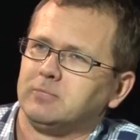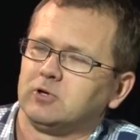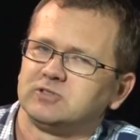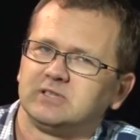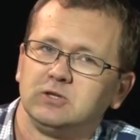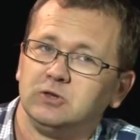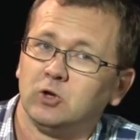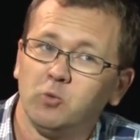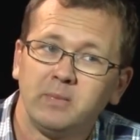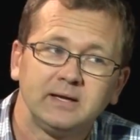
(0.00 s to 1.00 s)
Because there are
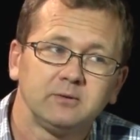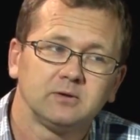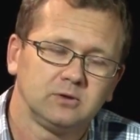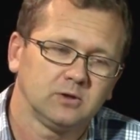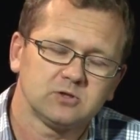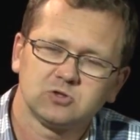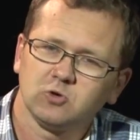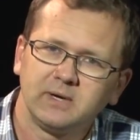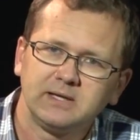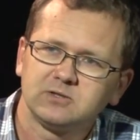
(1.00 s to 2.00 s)
not
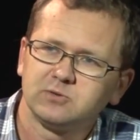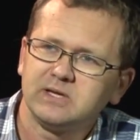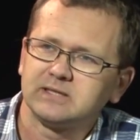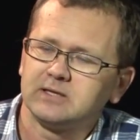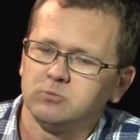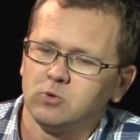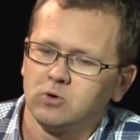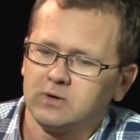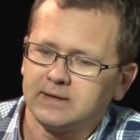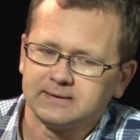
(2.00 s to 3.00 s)
so many trees
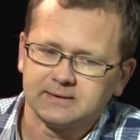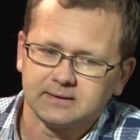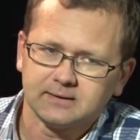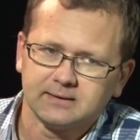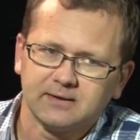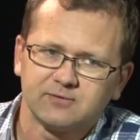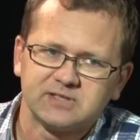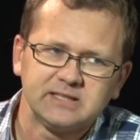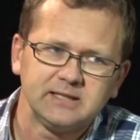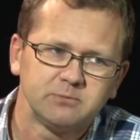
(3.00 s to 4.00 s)
anymore, and they have
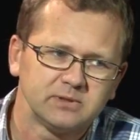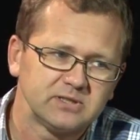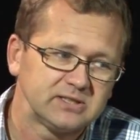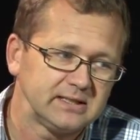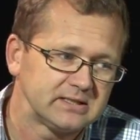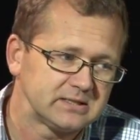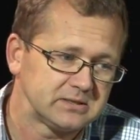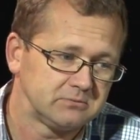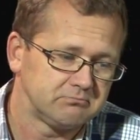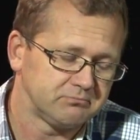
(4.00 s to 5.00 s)
seed, but the
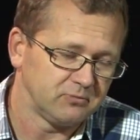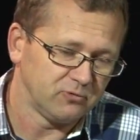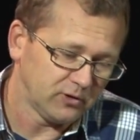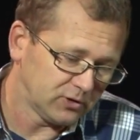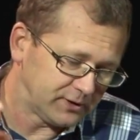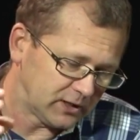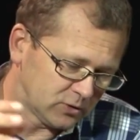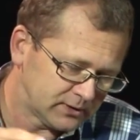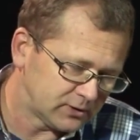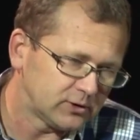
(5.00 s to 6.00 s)
seeds fall
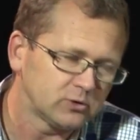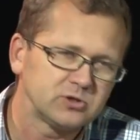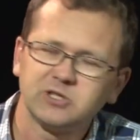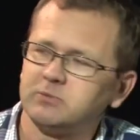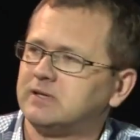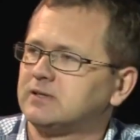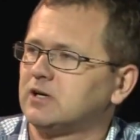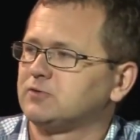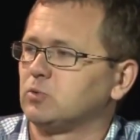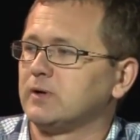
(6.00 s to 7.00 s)
down and don't germinate
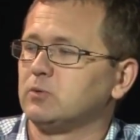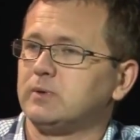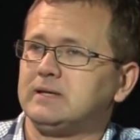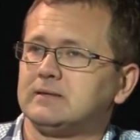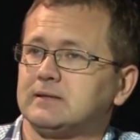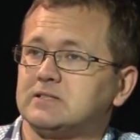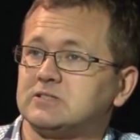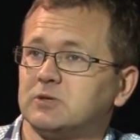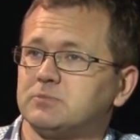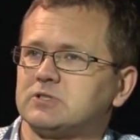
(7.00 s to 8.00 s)
after 1 week, then
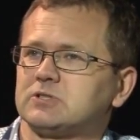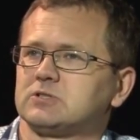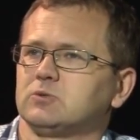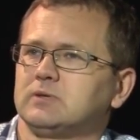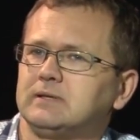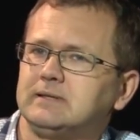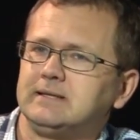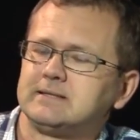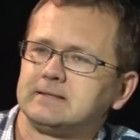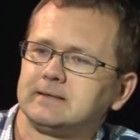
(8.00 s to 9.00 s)
stops. So we
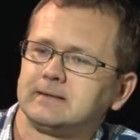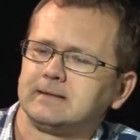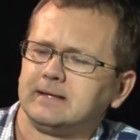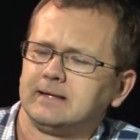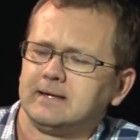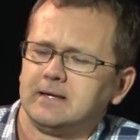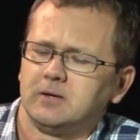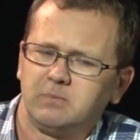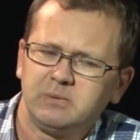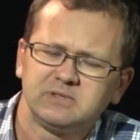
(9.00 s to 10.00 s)
need
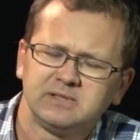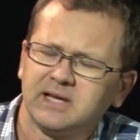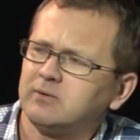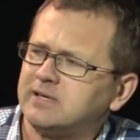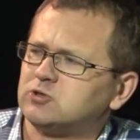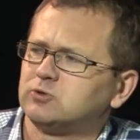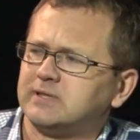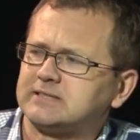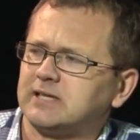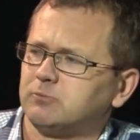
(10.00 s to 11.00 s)
maybe the Nara is a
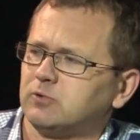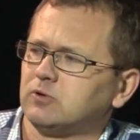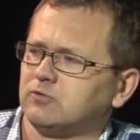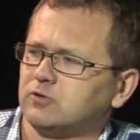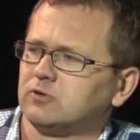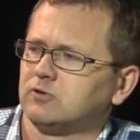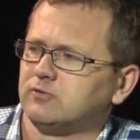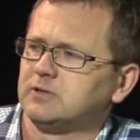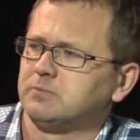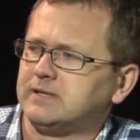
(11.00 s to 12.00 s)
good example for the
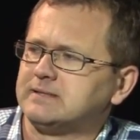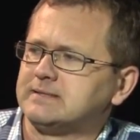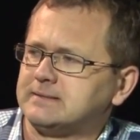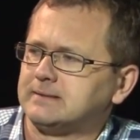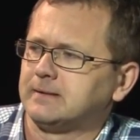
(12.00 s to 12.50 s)
Philippines.